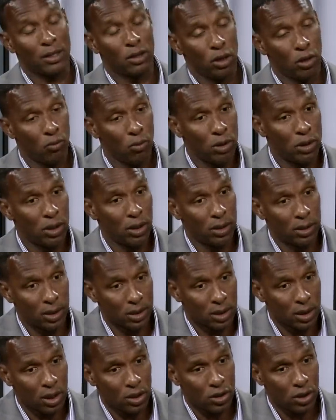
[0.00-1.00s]
to the original
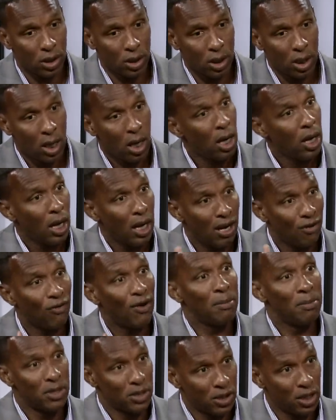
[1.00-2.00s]
discussion, if
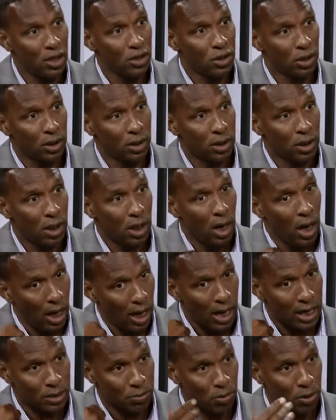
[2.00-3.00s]
I'm his agent,
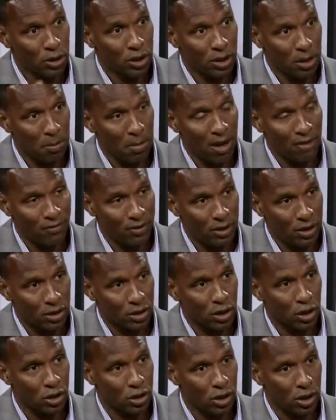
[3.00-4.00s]
as much as I'm having
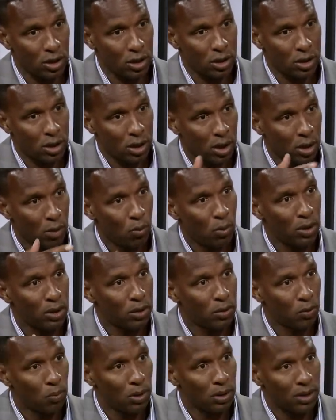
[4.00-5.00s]
discussions
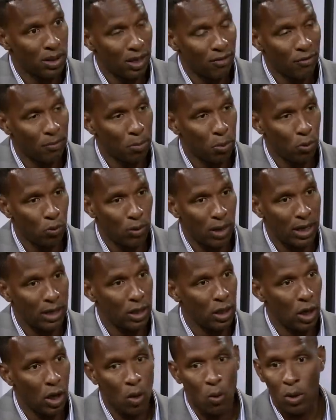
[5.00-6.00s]
with Liverpool right
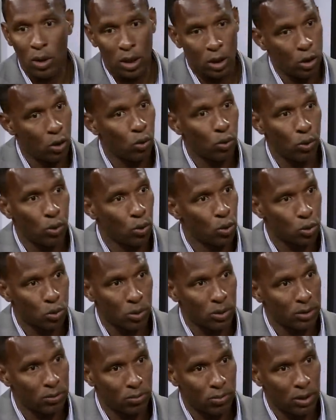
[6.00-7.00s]
now, and I know those
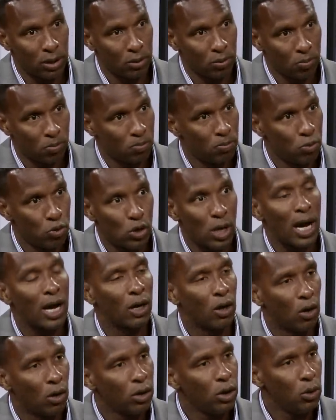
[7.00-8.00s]
will drag
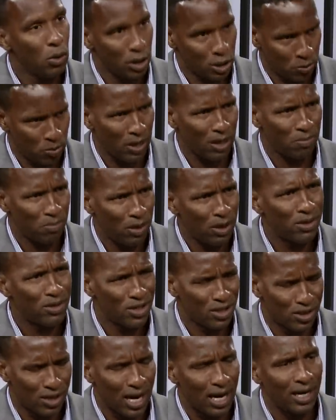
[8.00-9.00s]
on, you expect,
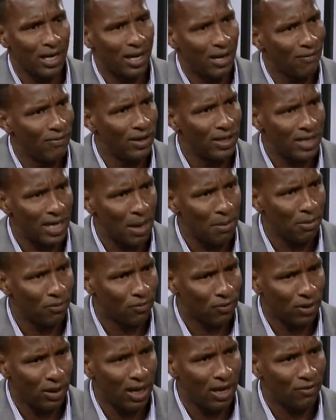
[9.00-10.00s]
just kind of given the time
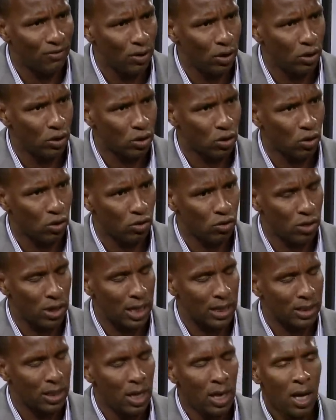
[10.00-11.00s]
of left on his
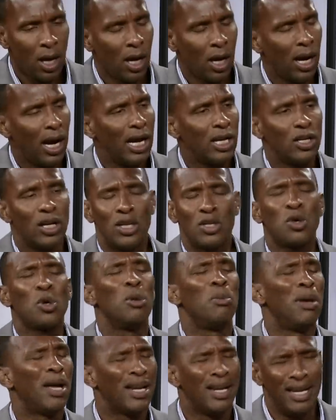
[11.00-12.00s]
contract, it's going
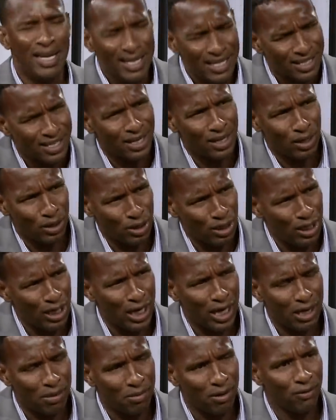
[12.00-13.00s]
to be at least another
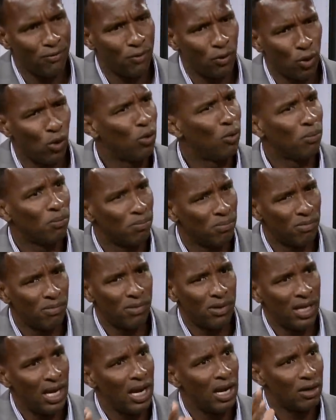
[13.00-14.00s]
year before
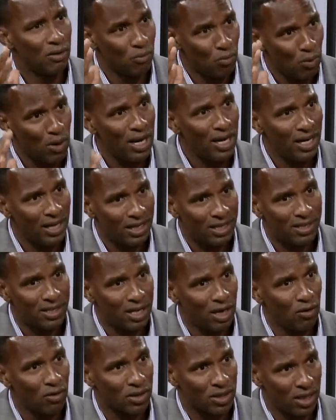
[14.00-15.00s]
they really
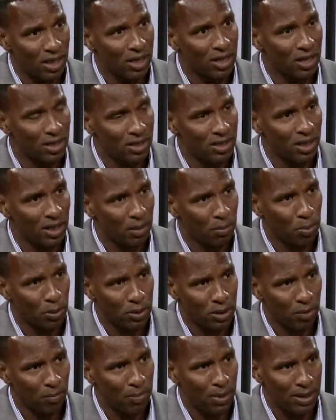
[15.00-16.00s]
seriously consider
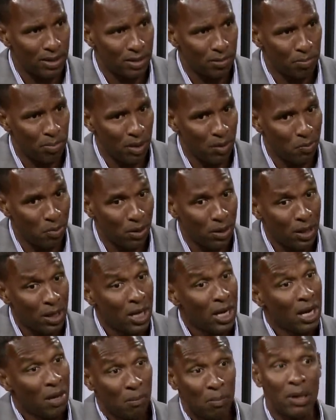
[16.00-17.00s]
putting pen to paper.
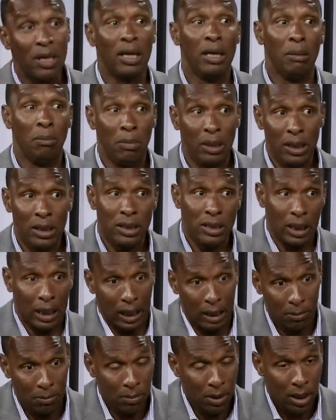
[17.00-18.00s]
But in the
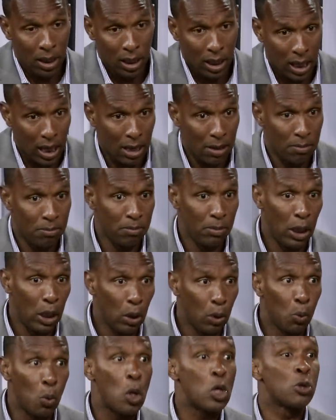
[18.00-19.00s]
meantime, I'm
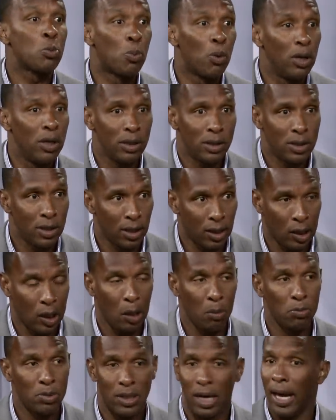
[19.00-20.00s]
whispering to
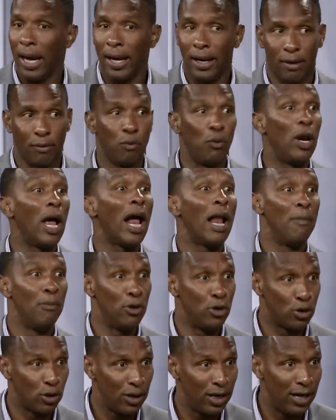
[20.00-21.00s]
clubs like Real
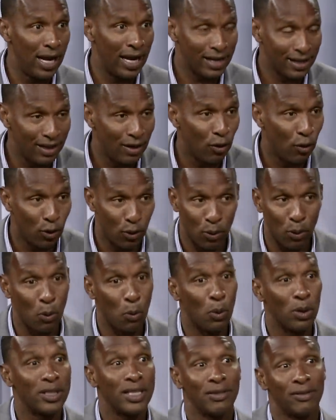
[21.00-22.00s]
Madrid or
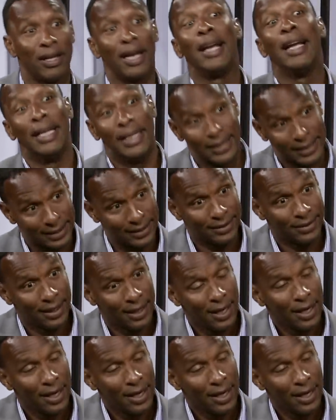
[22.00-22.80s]
whatever, hey, listen,